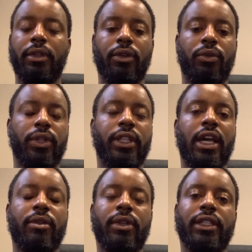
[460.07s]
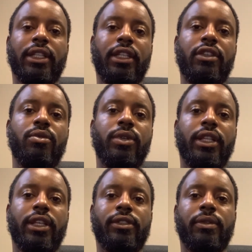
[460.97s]
One thing I would like to leave with
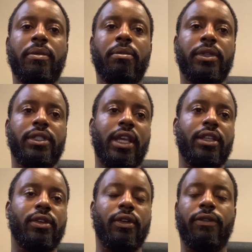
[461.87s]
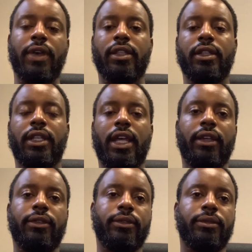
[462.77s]
is, mistakes are a fact of life.
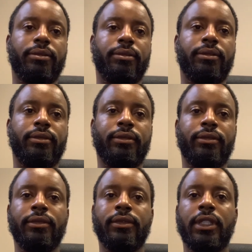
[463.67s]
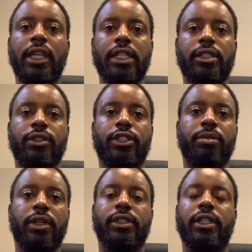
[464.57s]
It's a
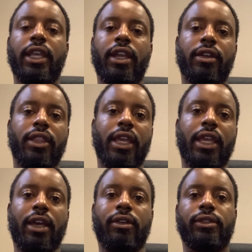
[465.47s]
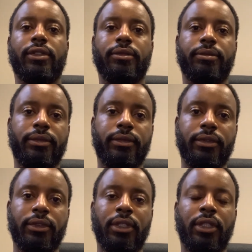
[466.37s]
response to error that counts.
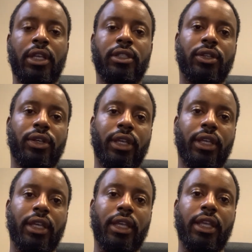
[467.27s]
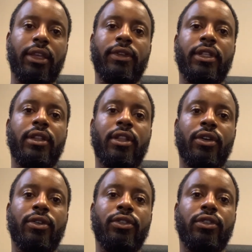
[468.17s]
So even
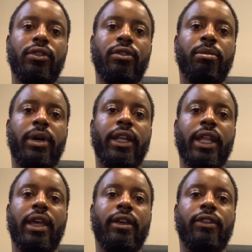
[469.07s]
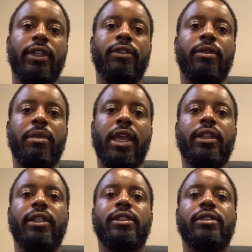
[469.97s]
though you might not have even made
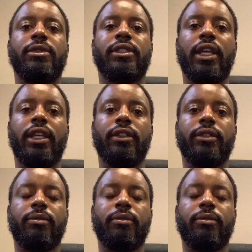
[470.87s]
this mistake